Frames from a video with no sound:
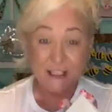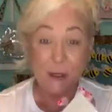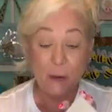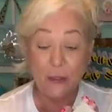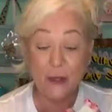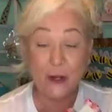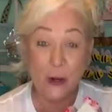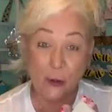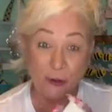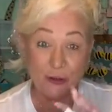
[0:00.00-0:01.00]
So the
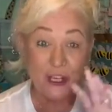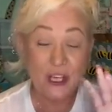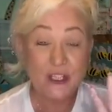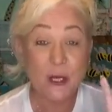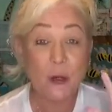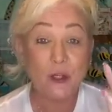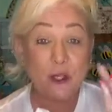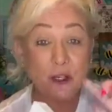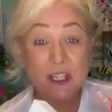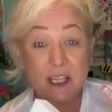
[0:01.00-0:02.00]
gold. So
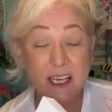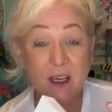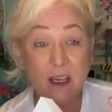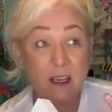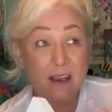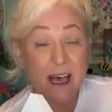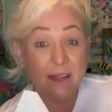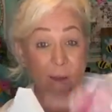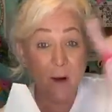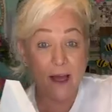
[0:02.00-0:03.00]
usually on
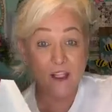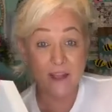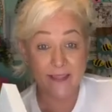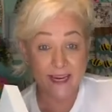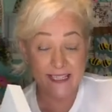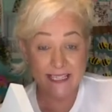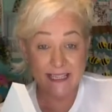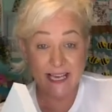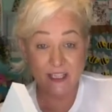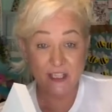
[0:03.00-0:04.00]
the project that I did
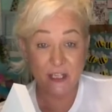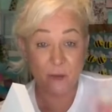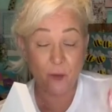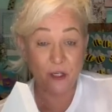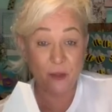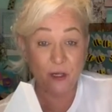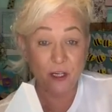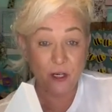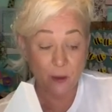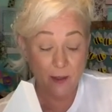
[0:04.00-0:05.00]
last year where you
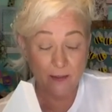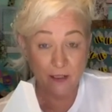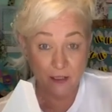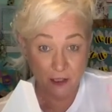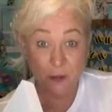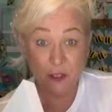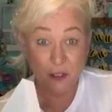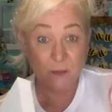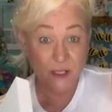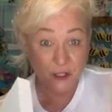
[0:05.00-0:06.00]
can go on
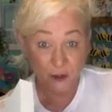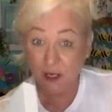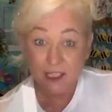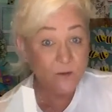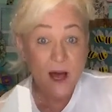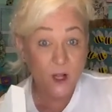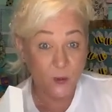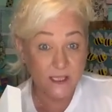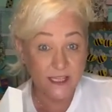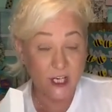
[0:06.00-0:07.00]
YouTube, make sure you guys
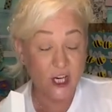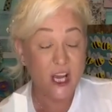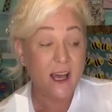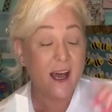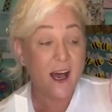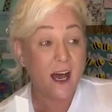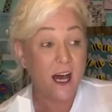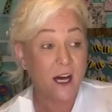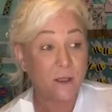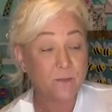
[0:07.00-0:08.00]
follow us there.
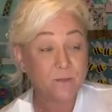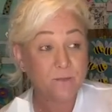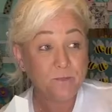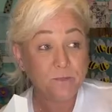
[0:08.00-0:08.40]
Um,